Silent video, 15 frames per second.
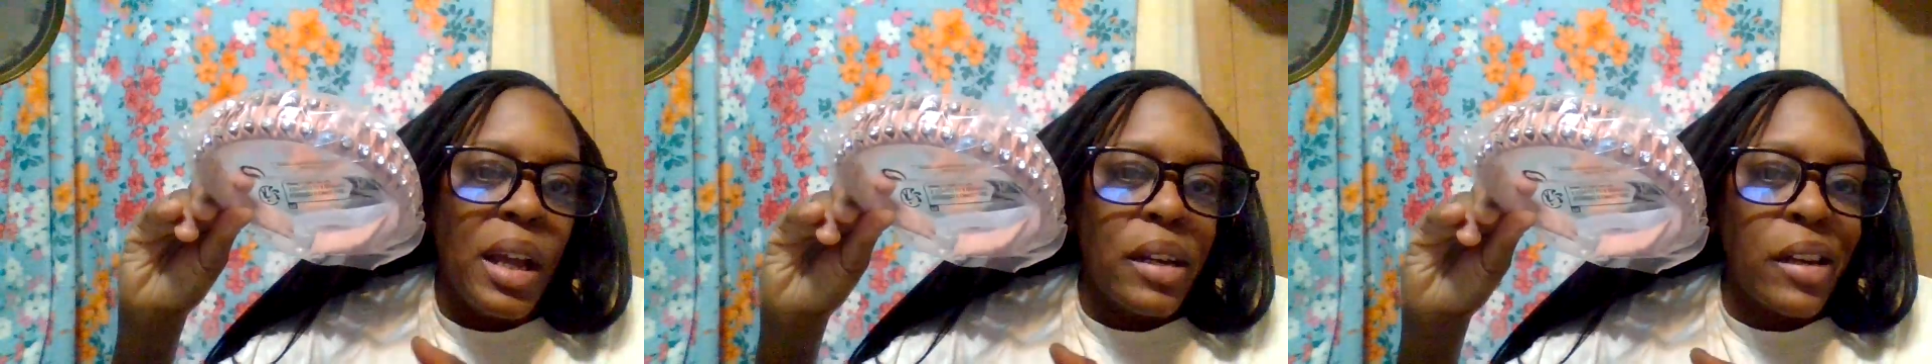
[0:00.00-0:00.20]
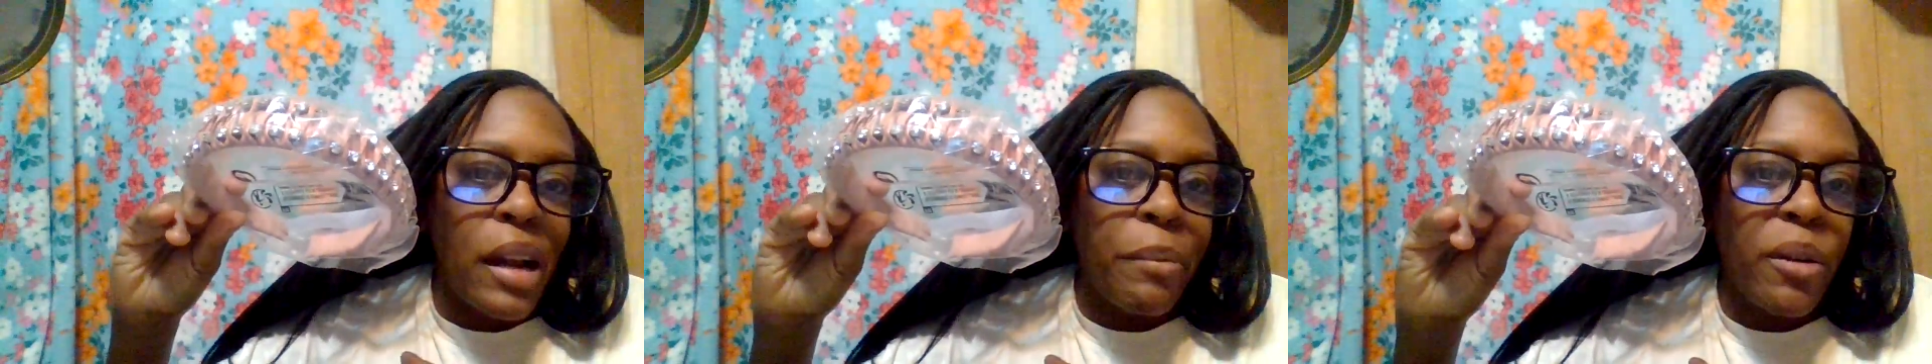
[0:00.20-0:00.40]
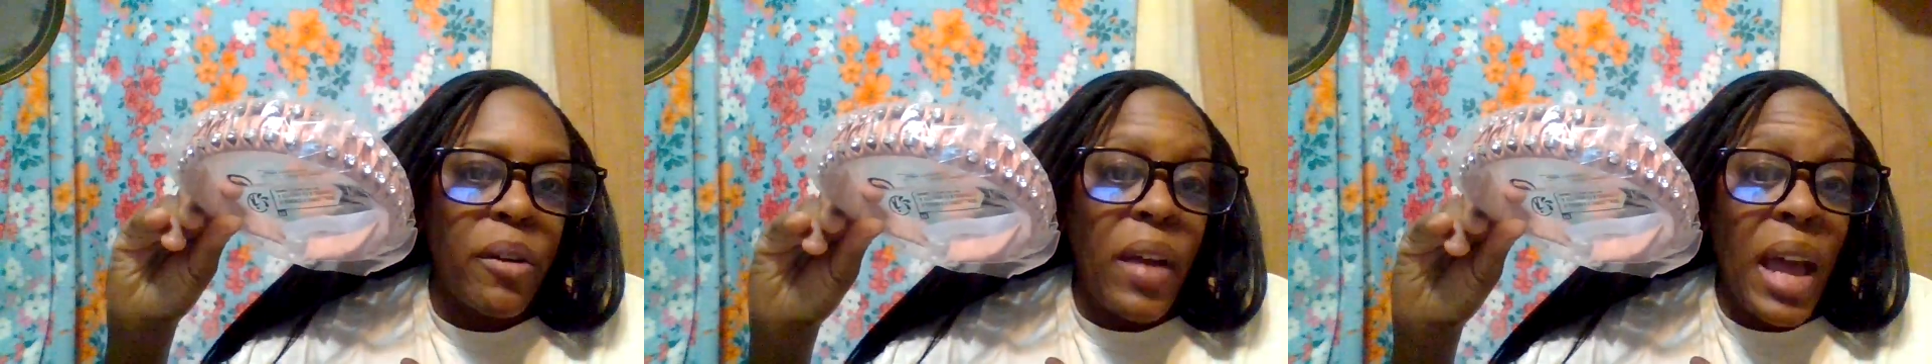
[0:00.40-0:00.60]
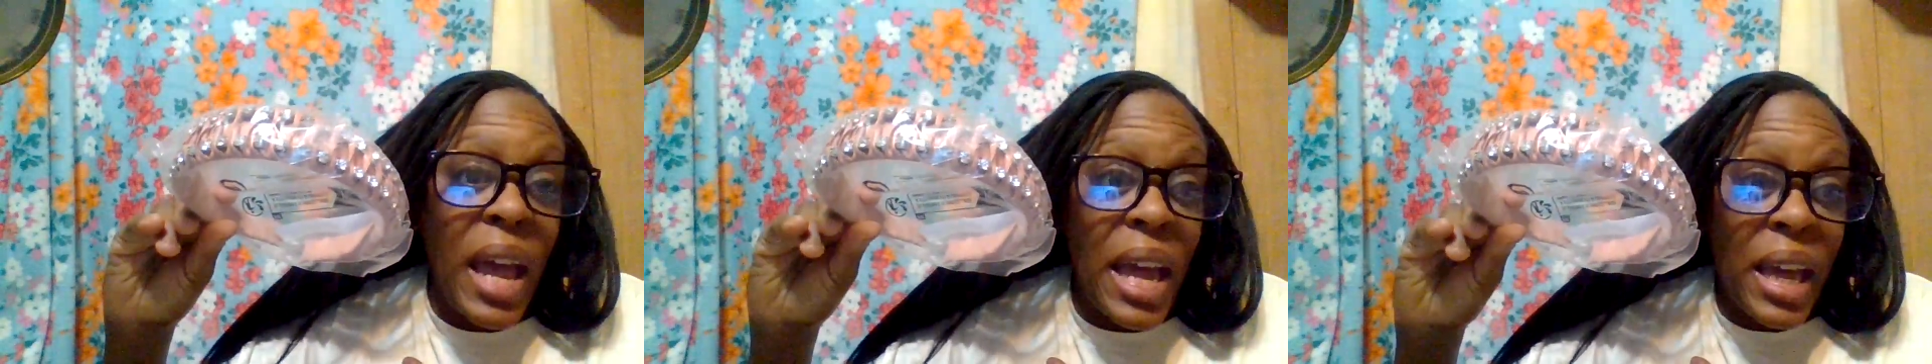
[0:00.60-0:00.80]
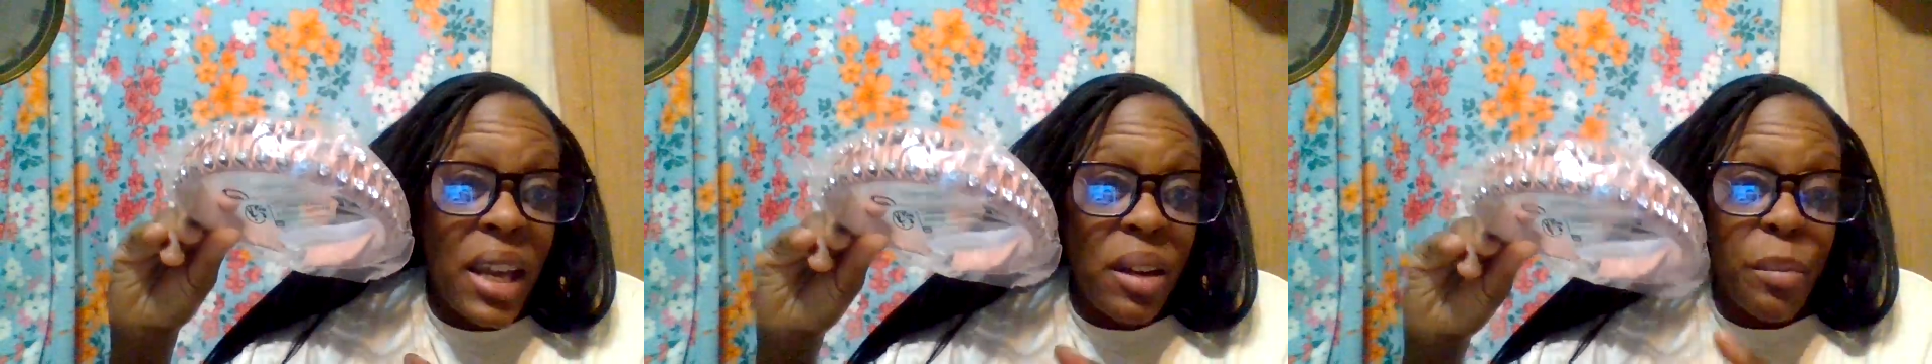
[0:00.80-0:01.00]
type of
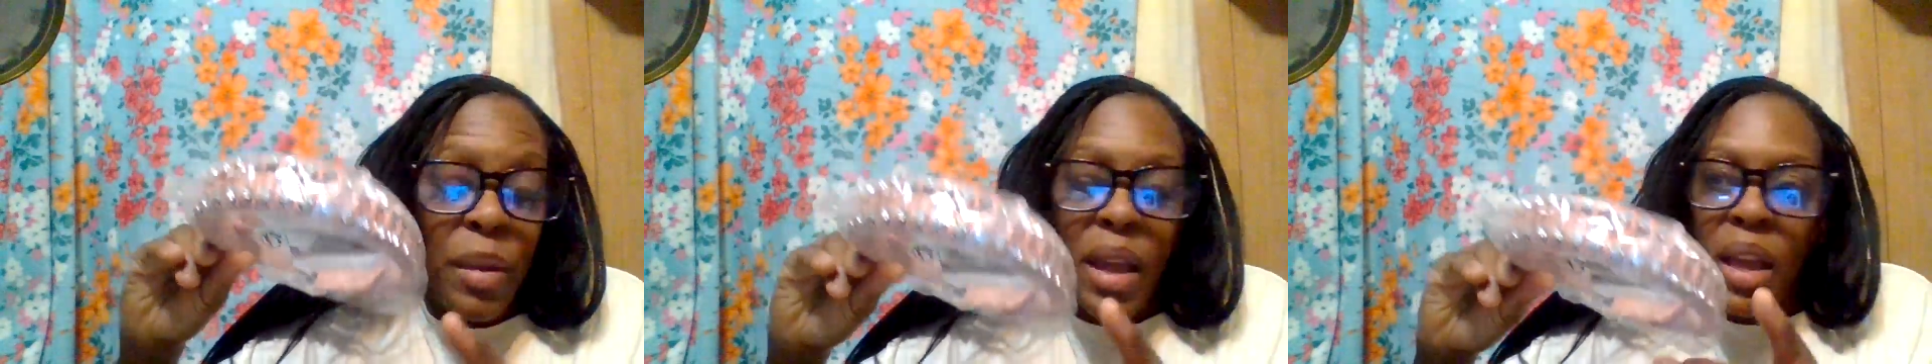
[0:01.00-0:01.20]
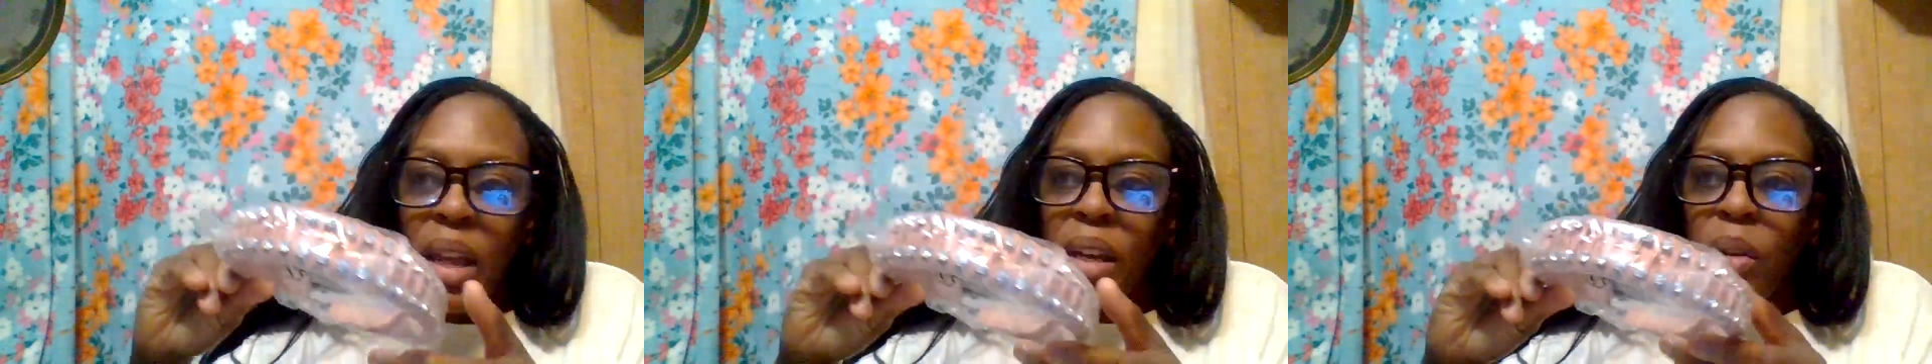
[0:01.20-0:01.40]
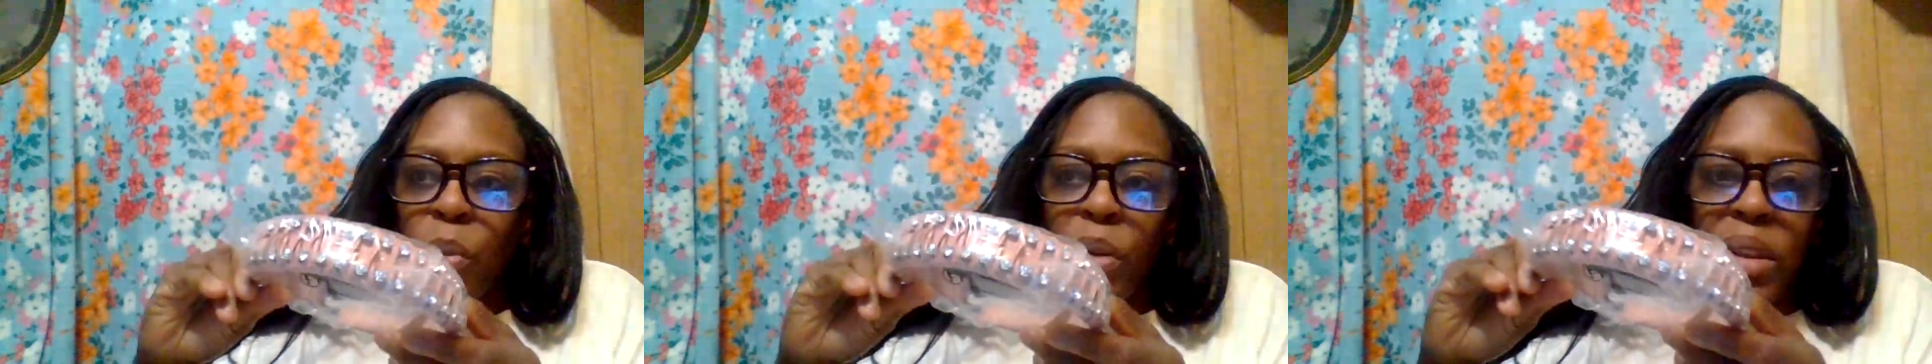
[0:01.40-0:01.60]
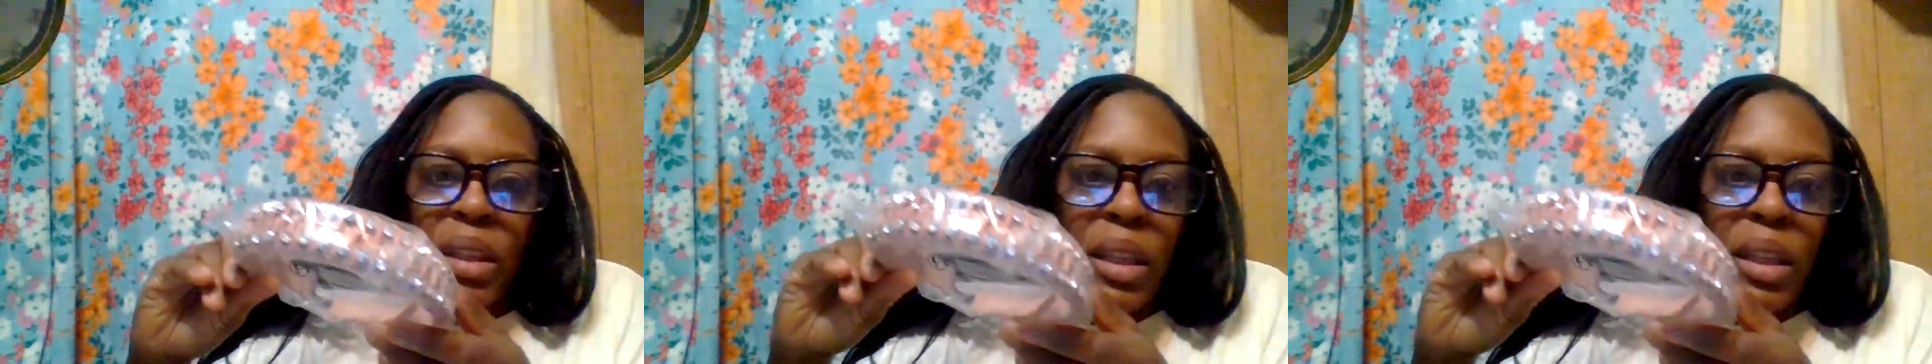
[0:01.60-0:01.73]
headband with